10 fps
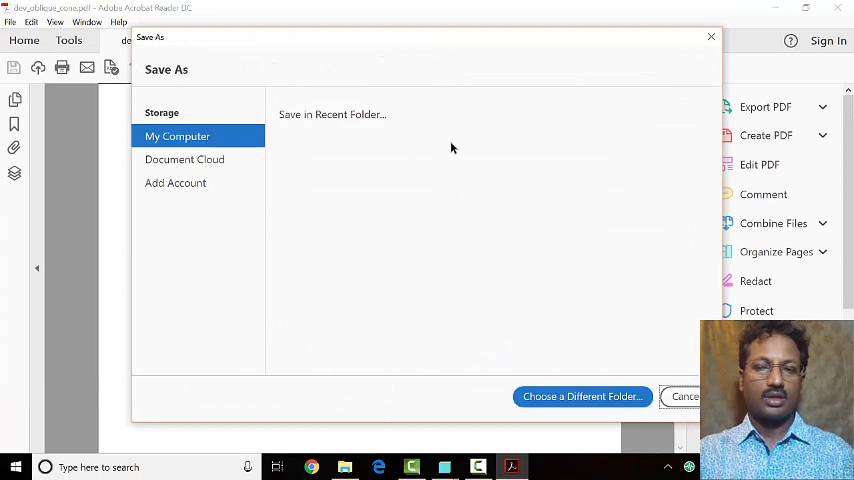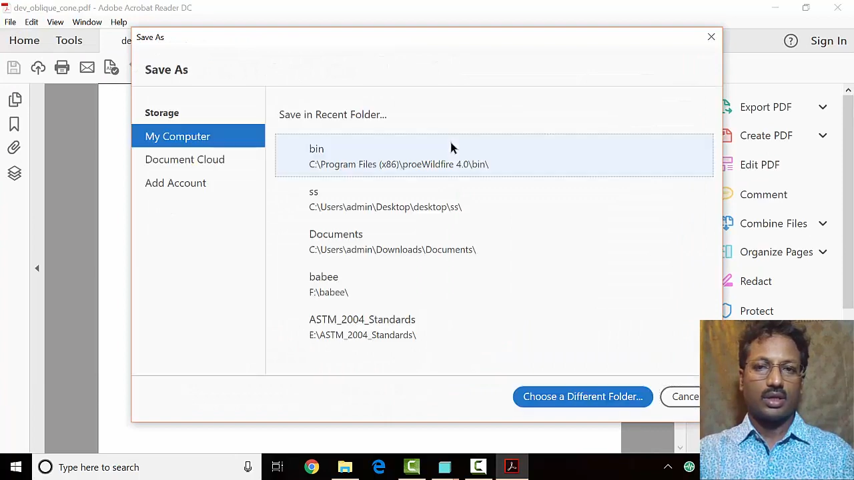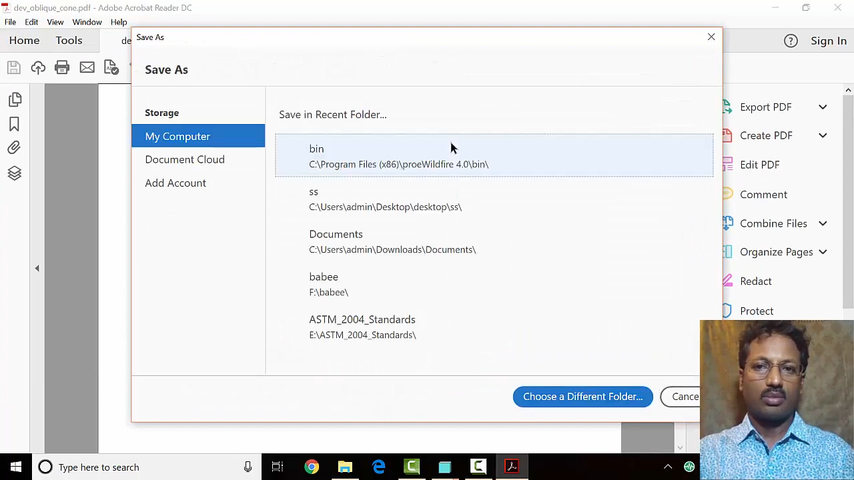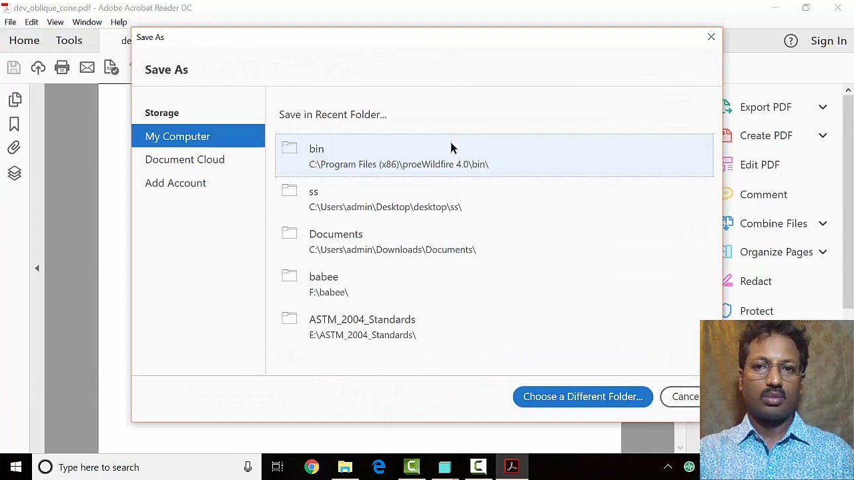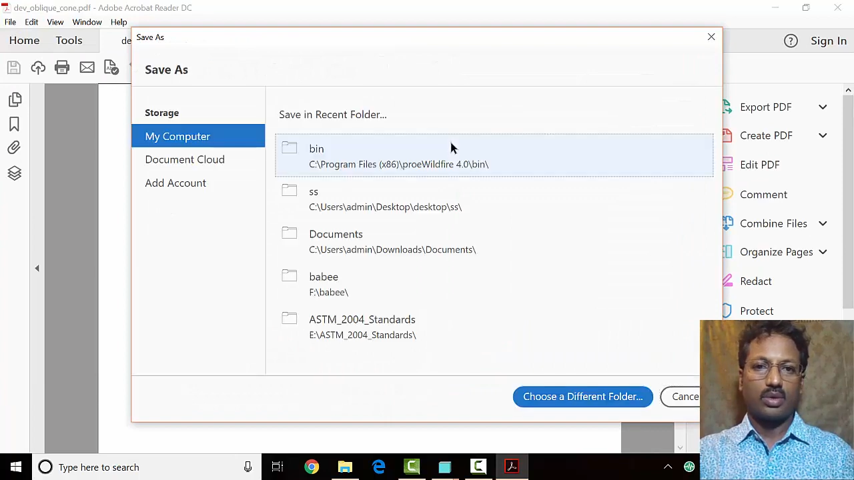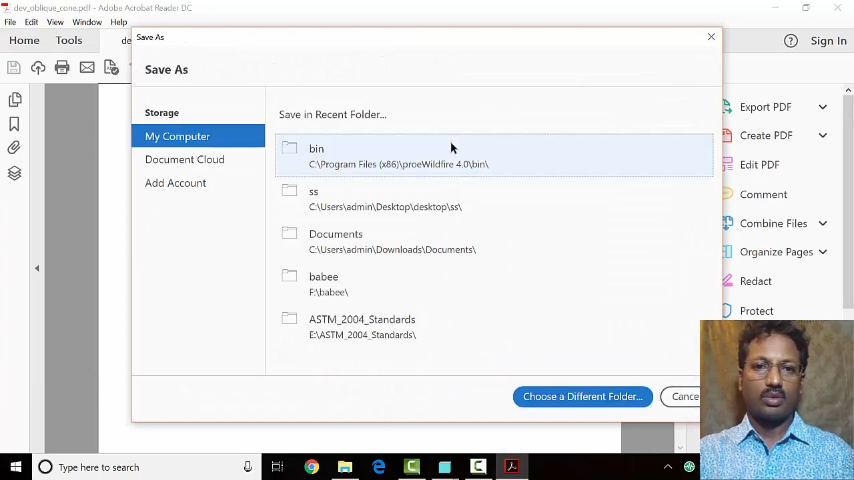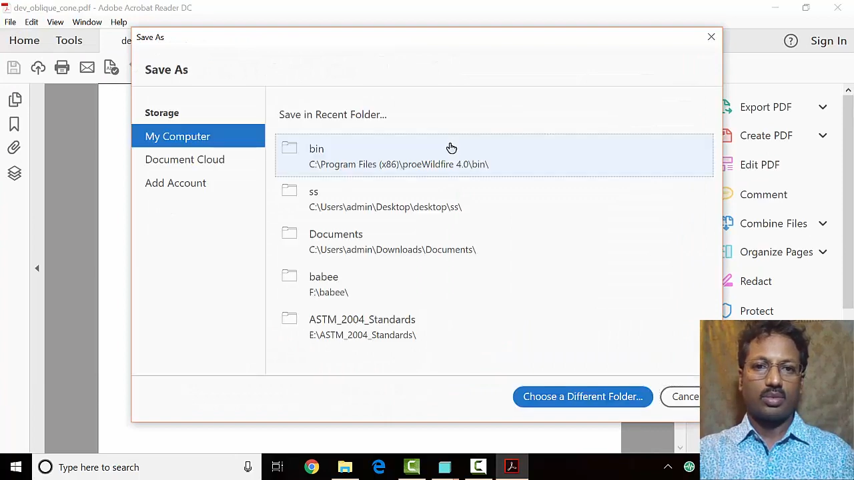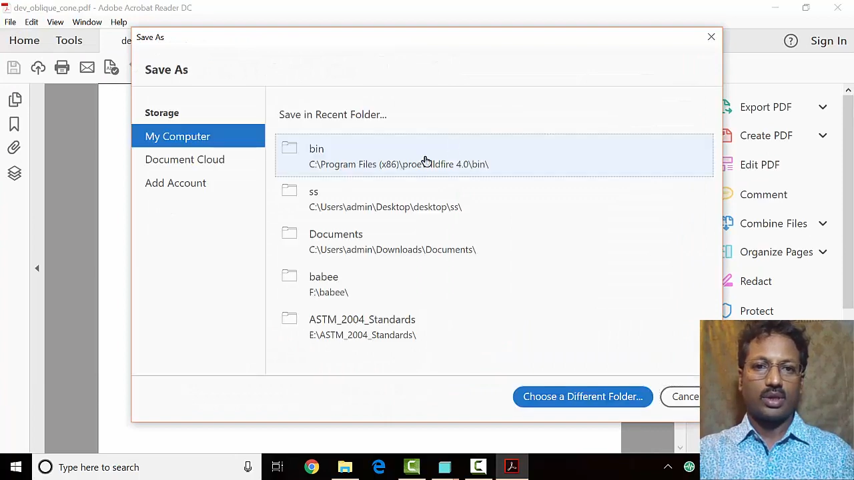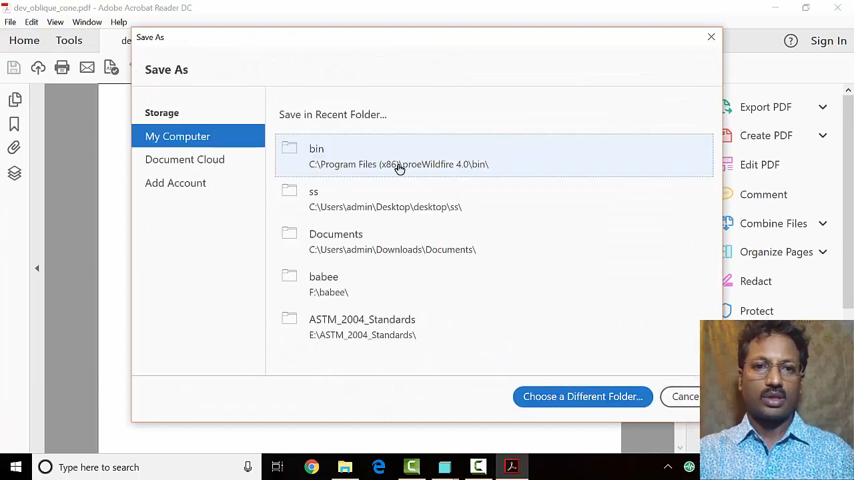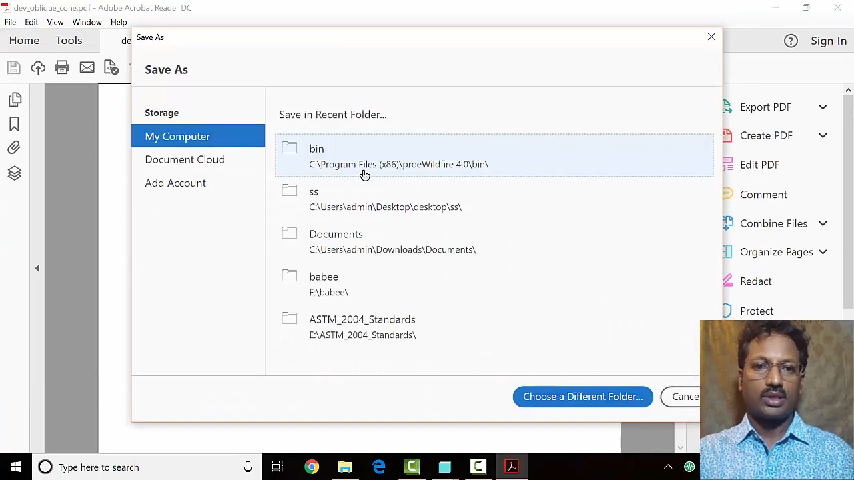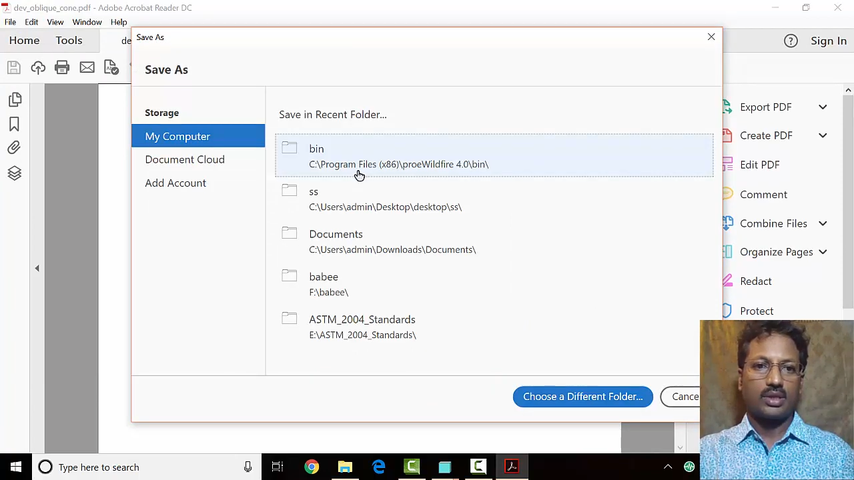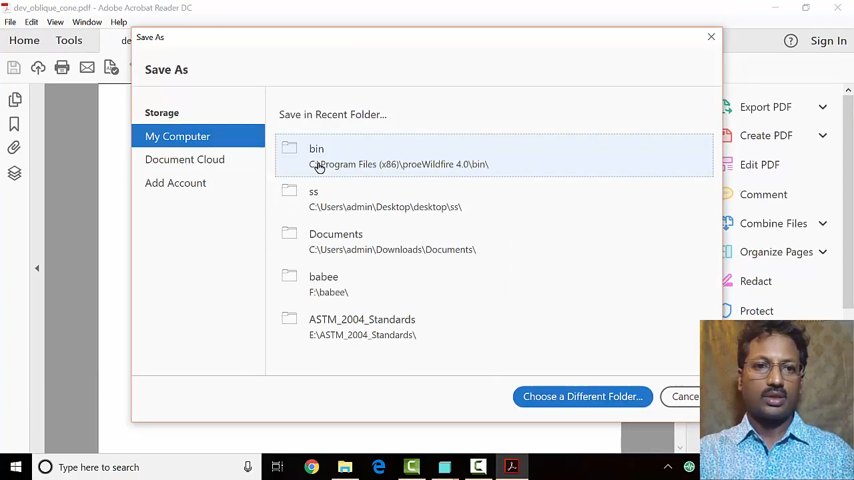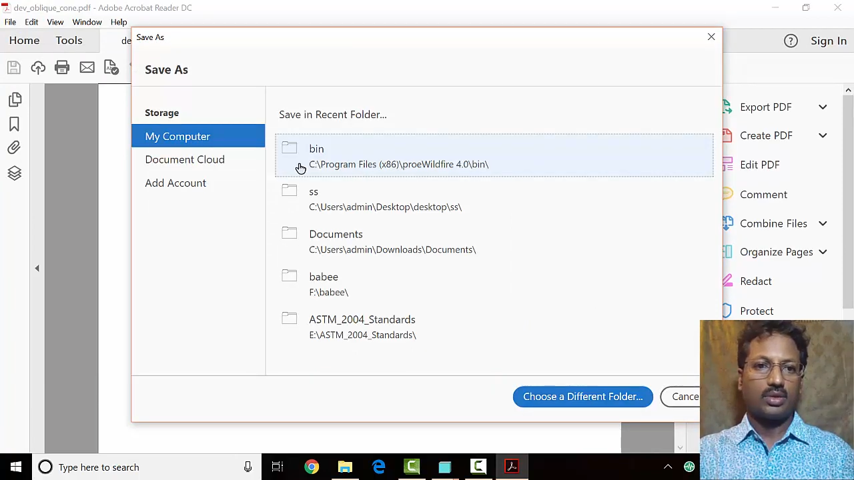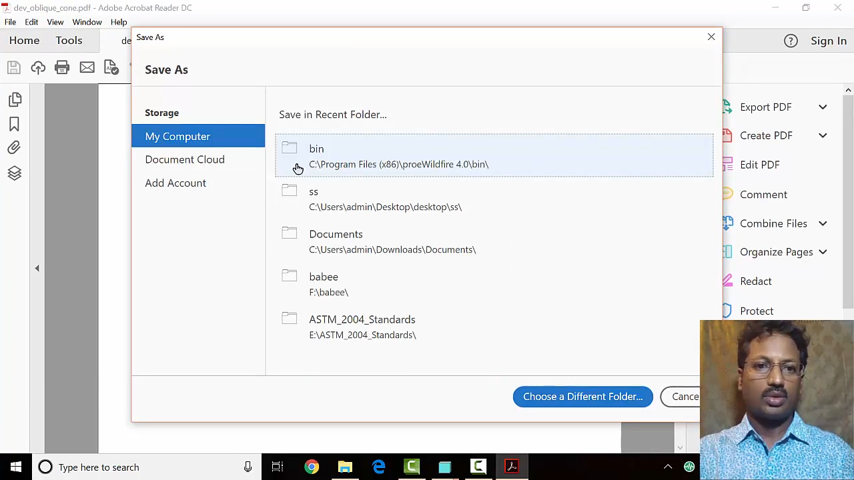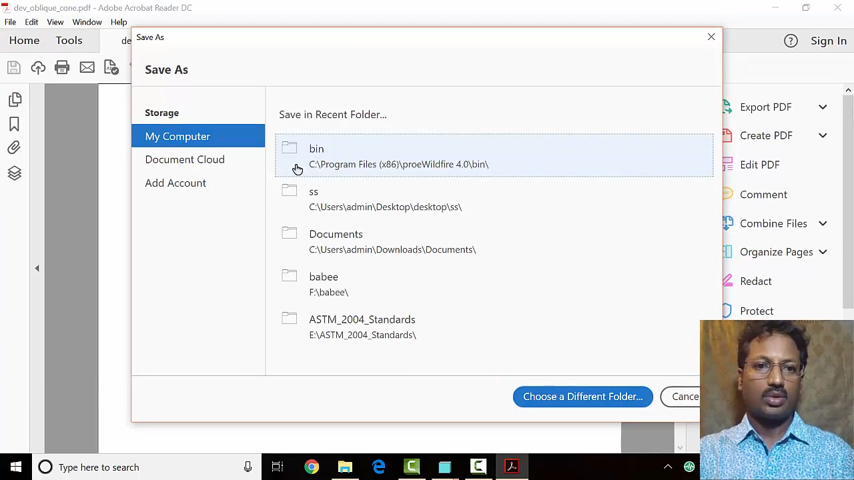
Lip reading: some place,